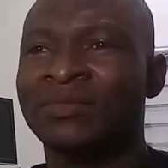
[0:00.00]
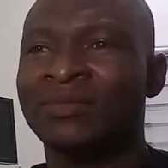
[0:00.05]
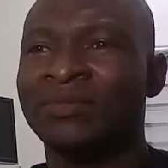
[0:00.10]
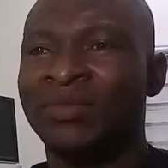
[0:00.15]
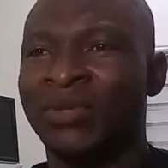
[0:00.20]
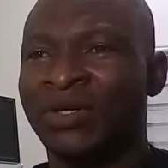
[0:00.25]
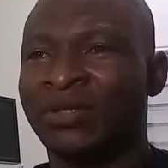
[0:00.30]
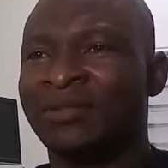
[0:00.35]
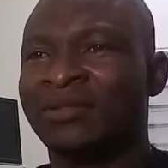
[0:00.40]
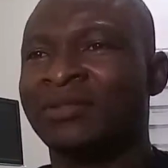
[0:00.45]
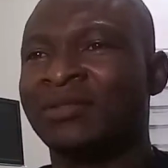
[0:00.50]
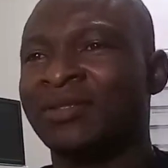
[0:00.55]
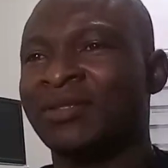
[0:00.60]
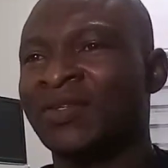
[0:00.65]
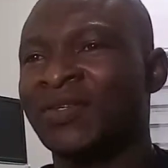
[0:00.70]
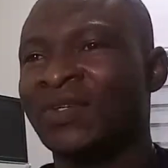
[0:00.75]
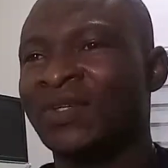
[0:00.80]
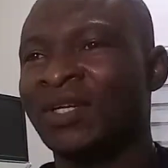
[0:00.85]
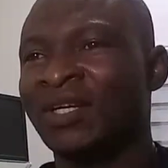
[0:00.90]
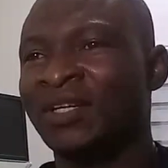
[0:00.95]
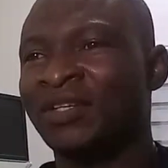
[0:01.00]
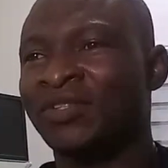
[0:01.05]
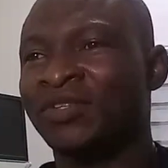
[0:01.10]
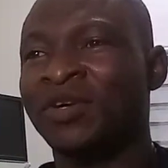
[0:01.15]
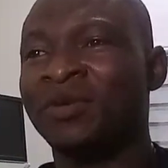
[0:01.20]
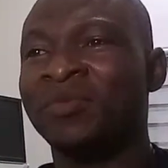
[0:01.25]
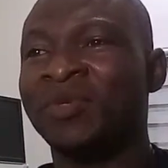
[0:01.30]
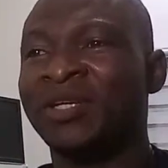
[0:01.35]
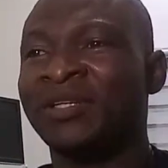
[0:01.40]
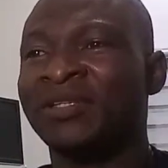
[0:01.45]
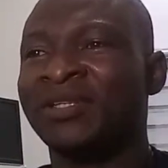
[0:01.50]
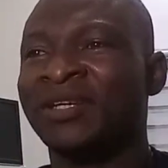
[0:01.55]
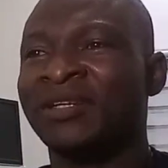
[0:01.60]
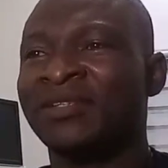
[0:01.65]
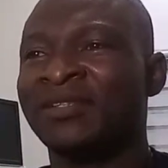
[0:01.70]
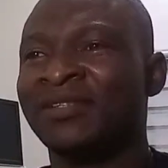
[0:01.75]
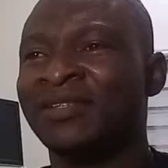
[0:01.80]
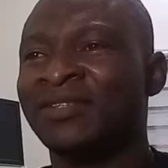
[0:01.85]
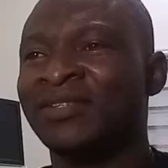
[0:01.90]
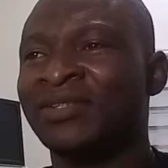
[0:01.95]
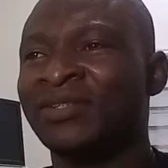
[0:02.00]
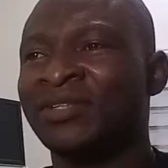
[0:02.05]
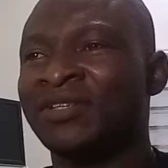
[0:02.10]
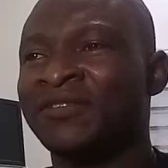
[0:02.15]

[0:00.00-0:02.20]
But in some instances,